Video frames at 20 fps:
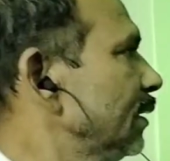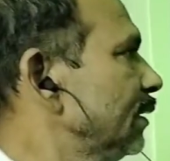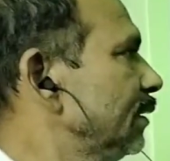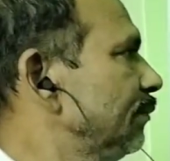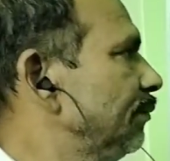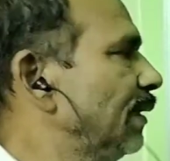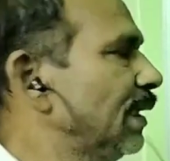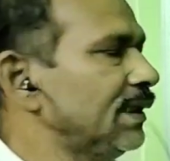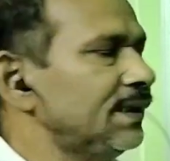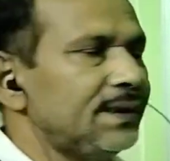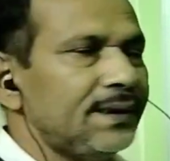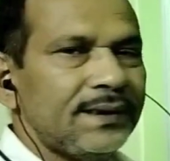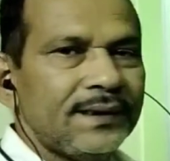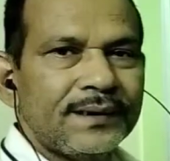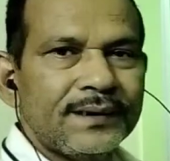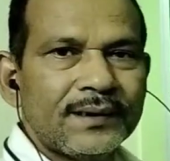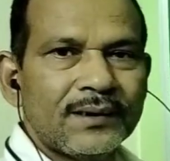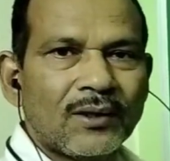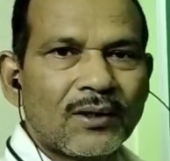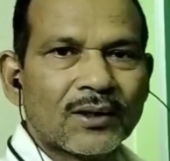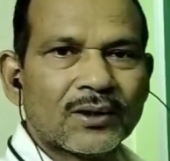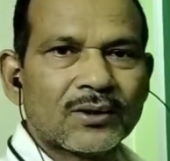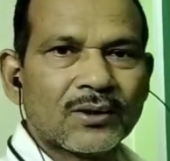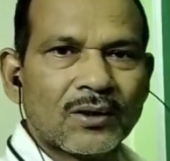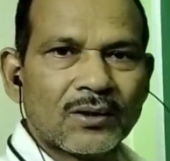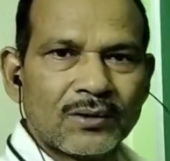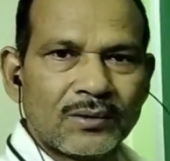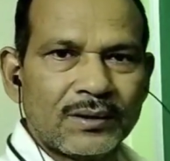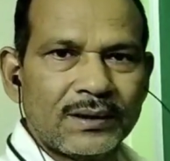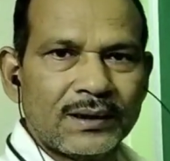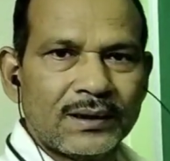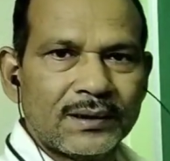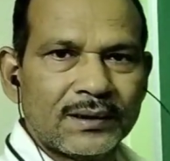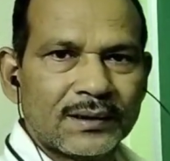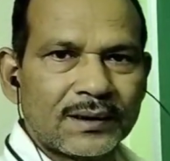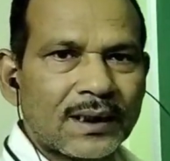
in benzene or toluene,